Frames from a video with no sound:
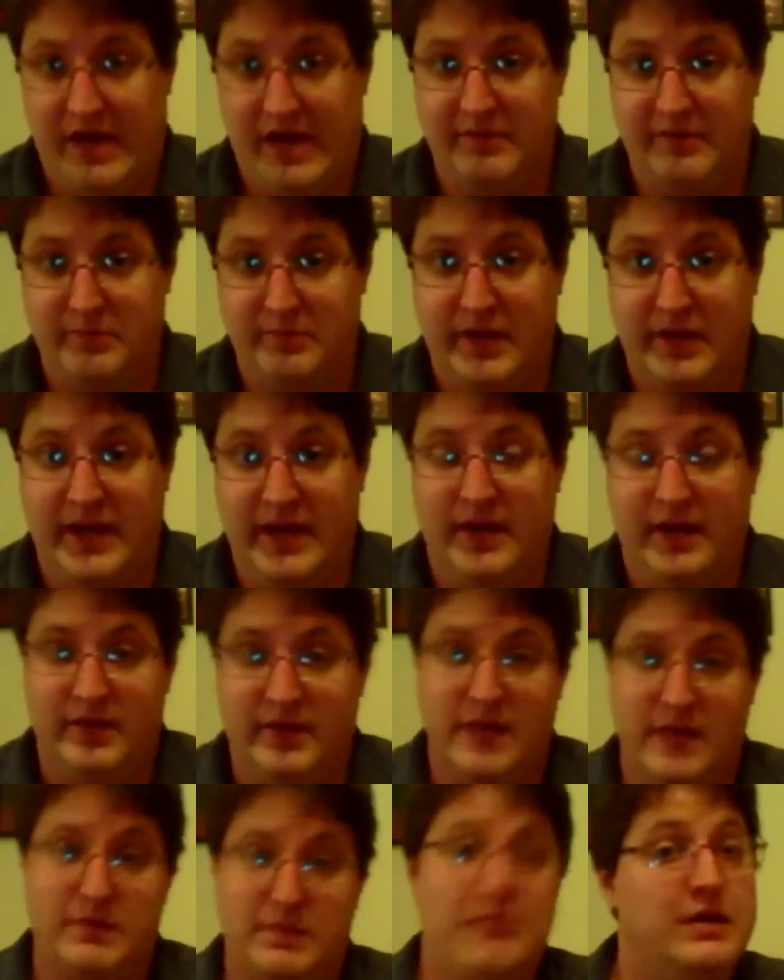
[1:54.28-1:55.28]
have in my head
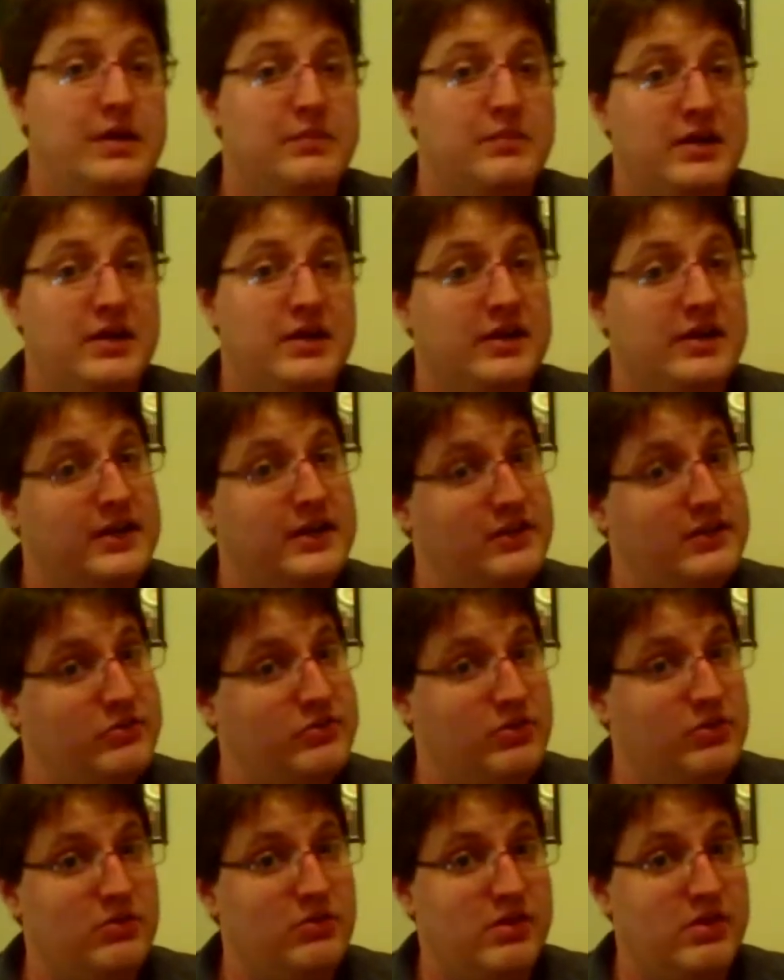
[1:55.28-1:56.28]
that maybe I'm not going to get
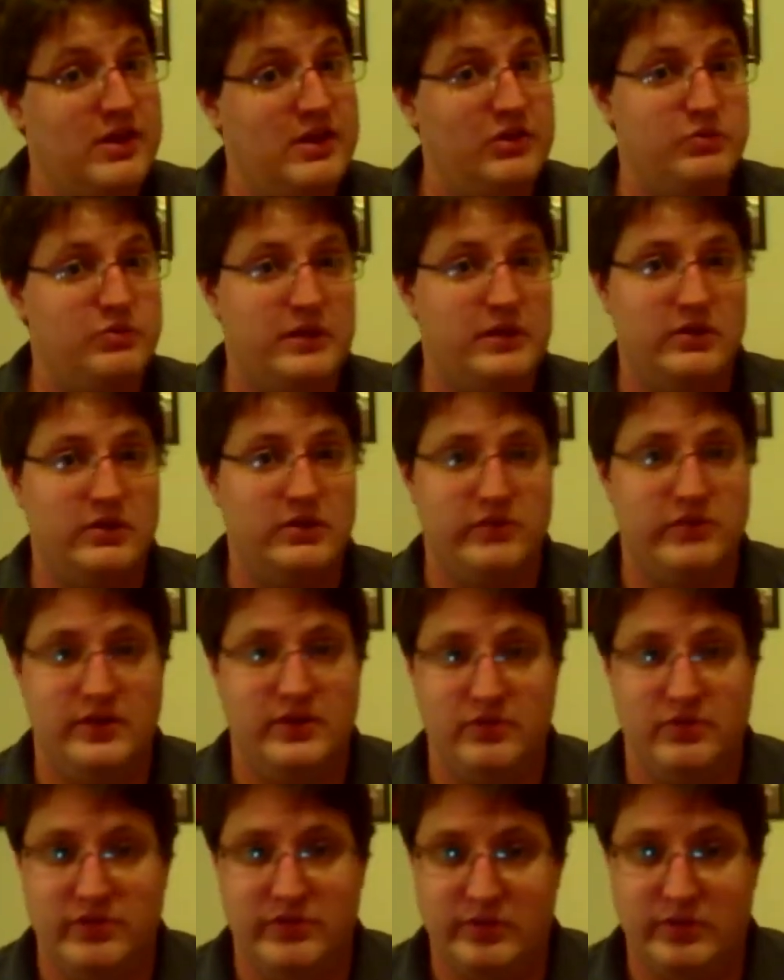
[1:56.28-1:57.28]
certain things because I
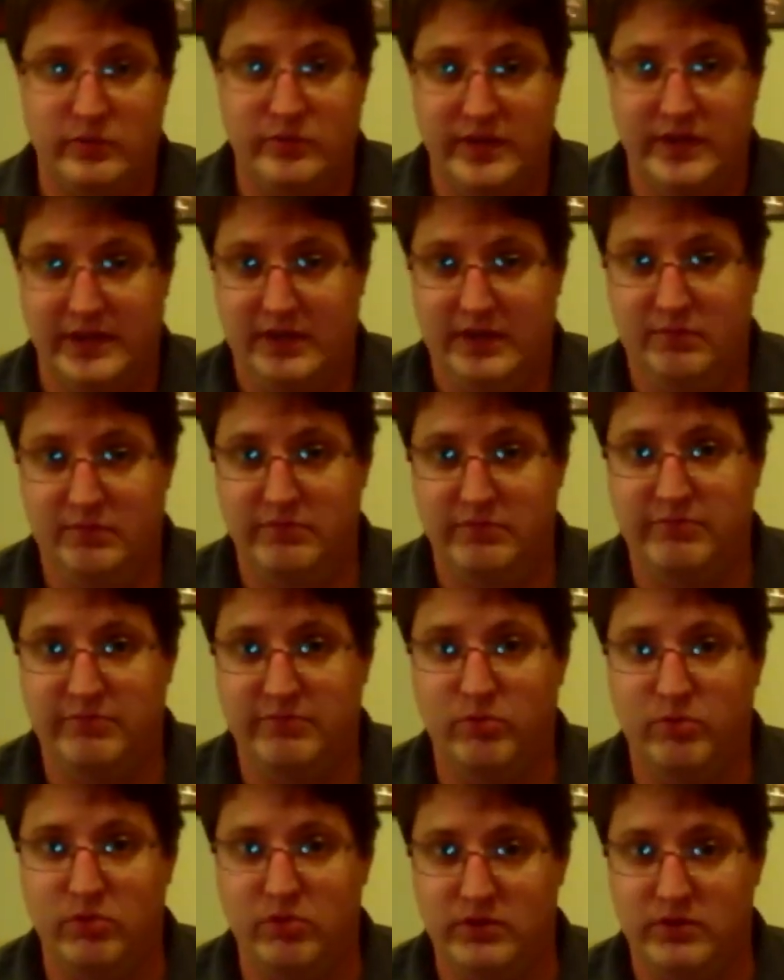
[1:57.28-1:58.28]
didn't see the one that came
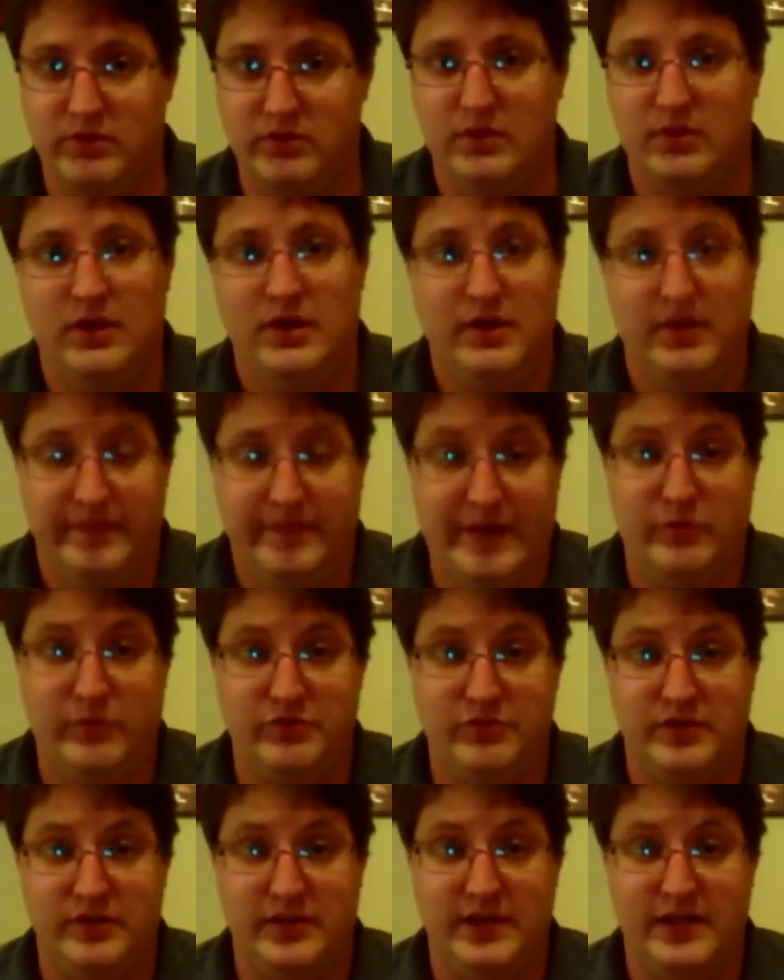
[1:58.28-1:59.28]
before it. That
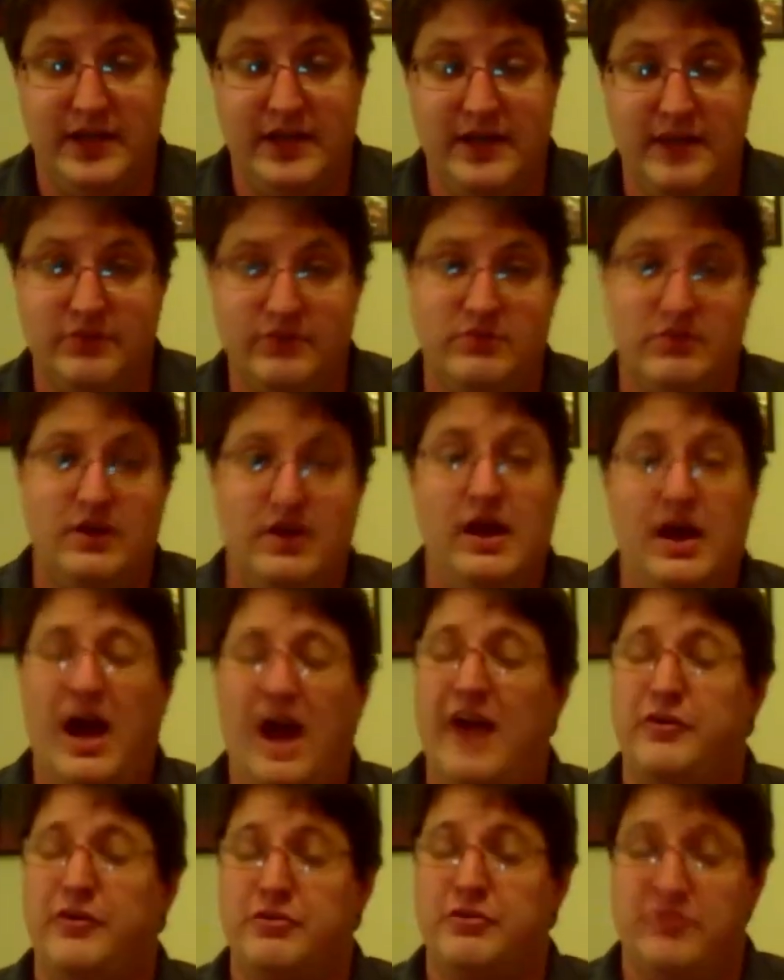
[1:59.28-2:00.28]
wasn't the case.
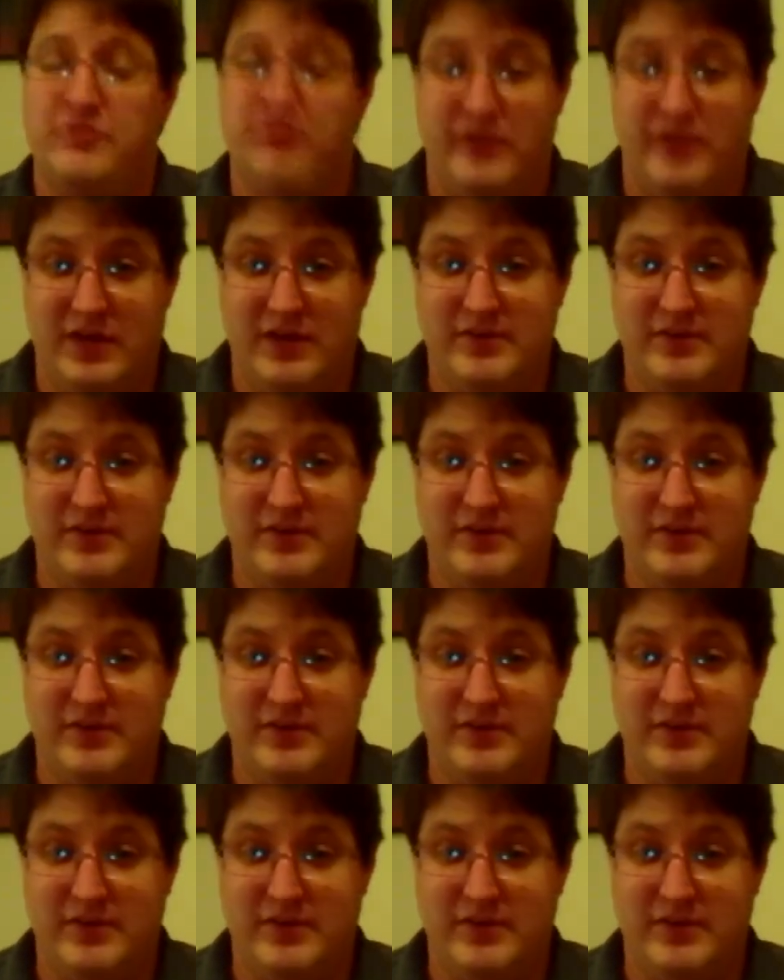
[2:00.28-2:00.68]
I understood